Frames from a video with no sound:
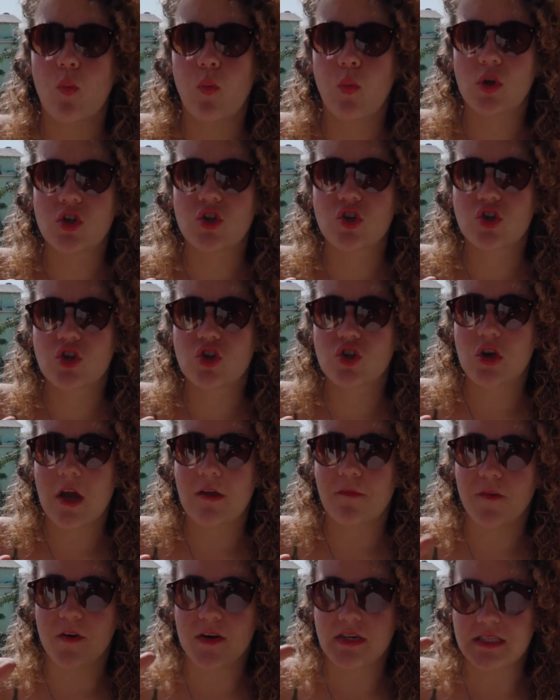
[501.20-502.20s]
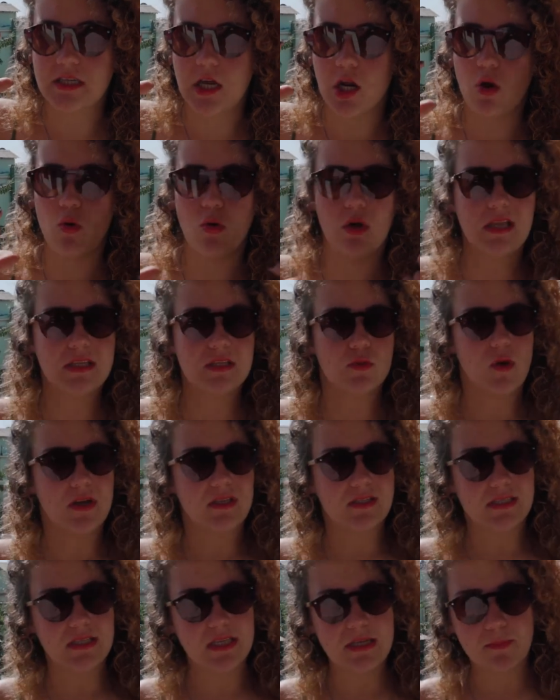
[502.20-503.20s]
which at first thought, oh, that's
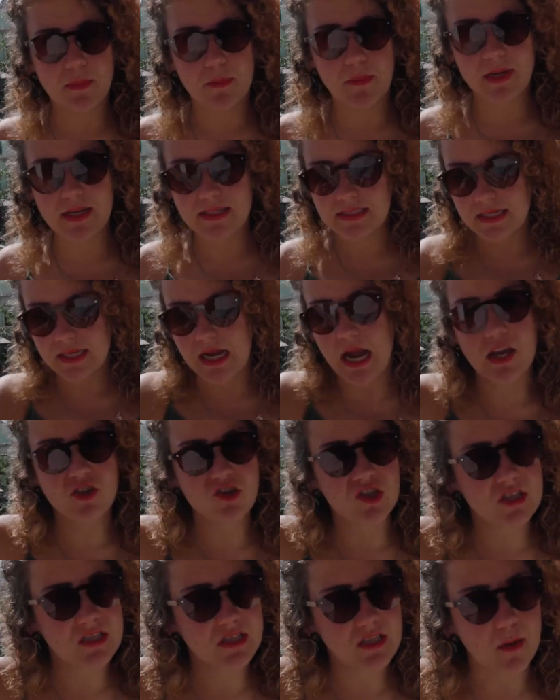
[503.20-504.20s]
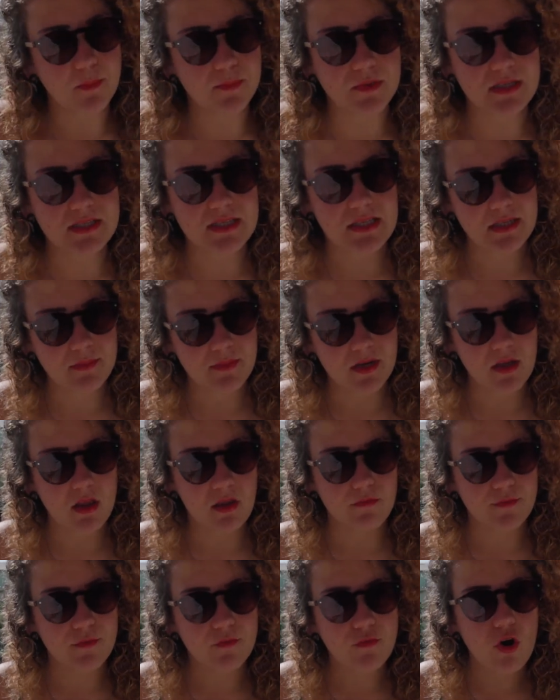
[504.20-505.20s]
quite steep, because the guy just stopped us in the middle
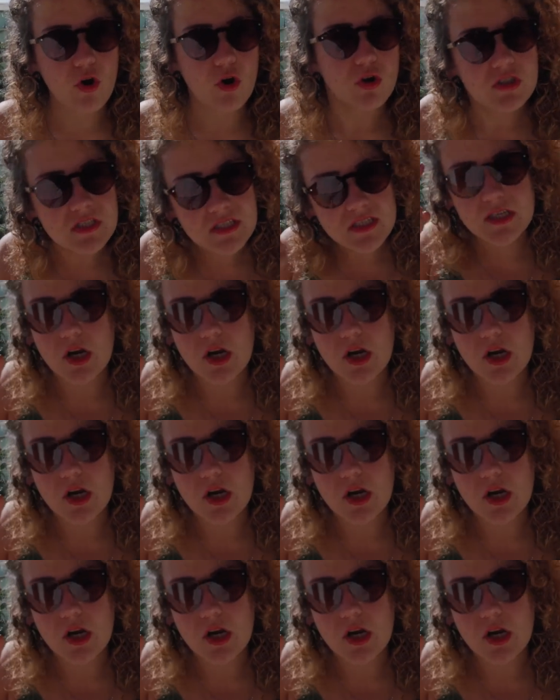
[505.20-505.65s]
of the road.